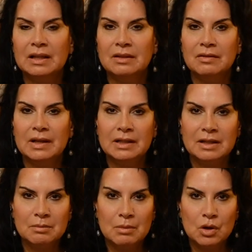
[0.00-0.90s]

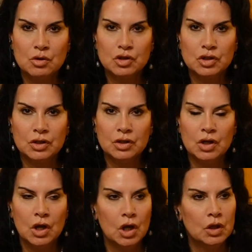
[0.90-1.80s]
elevated emotion.